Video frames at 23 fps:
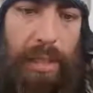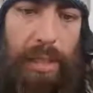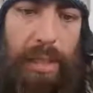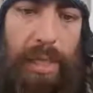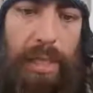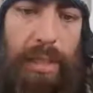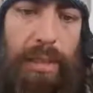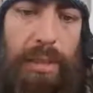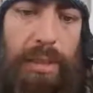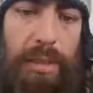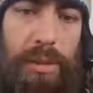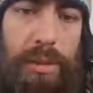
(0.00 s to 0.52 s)

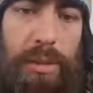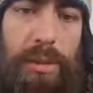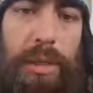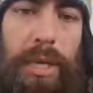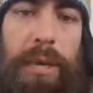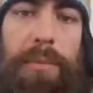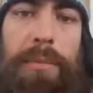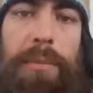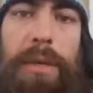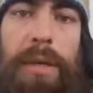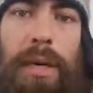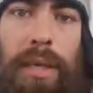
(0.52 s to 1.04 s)
And so
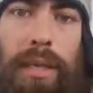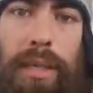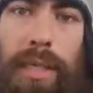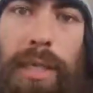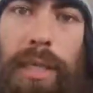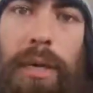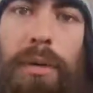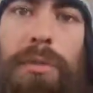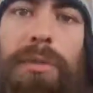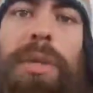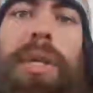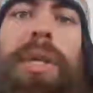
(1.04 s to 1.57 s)
I'm calling
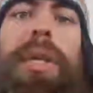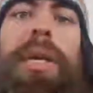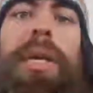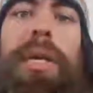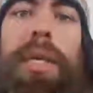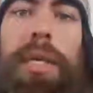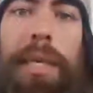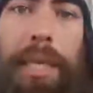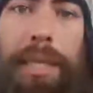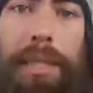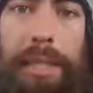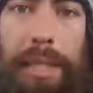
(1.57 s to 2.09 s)
out,
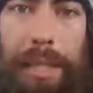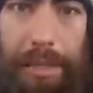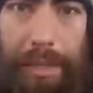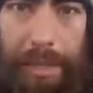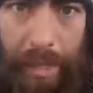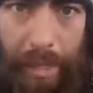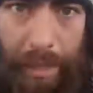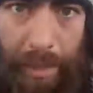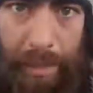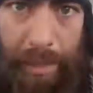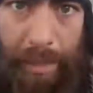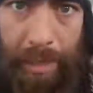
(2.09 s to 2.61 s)
in case I
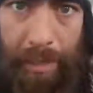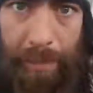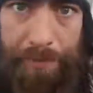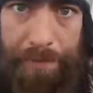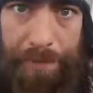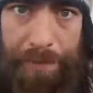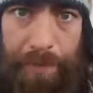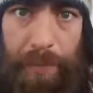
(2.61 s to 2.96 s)
die,